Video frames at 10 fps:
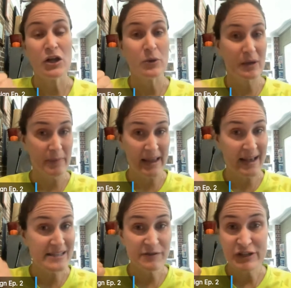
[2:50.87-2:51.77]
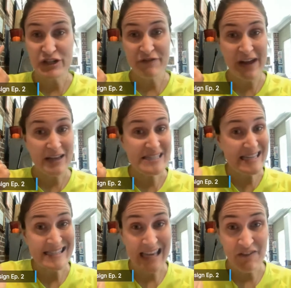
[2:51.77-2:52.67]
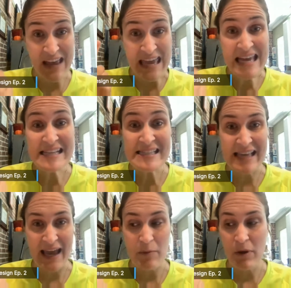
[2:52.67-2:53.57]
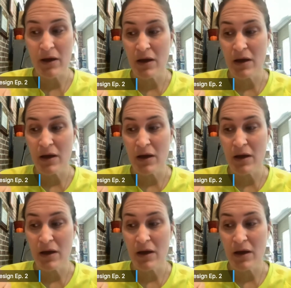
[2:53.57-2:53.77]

You can make SVG files inside of Inkscape.